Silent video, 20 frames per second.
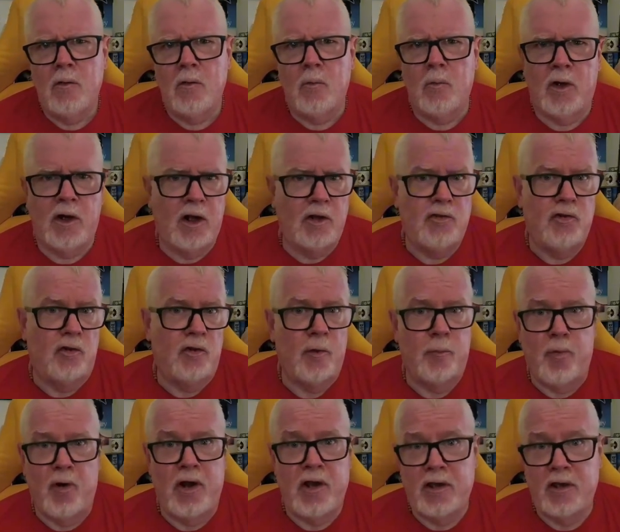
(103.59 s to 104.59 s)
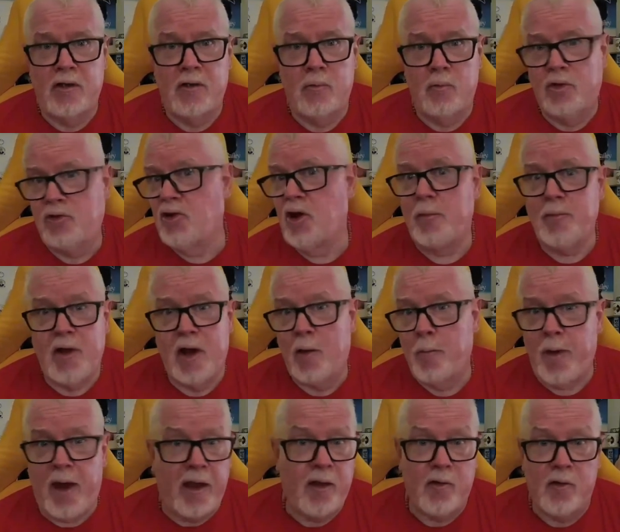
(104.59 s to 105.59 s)
when I took the break, which I'm now
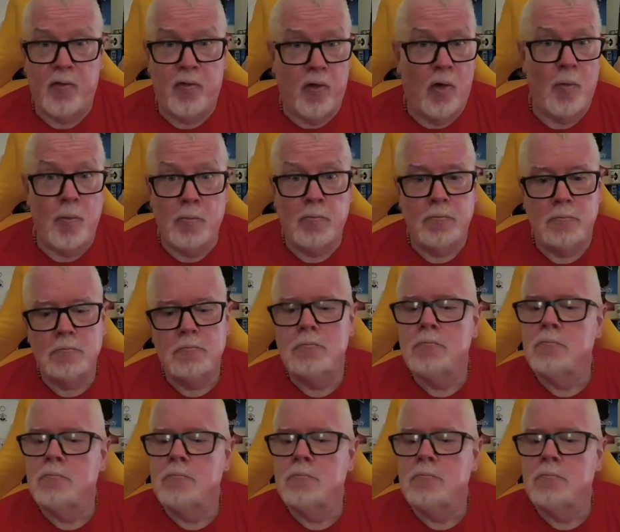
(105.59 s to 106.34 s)
back from.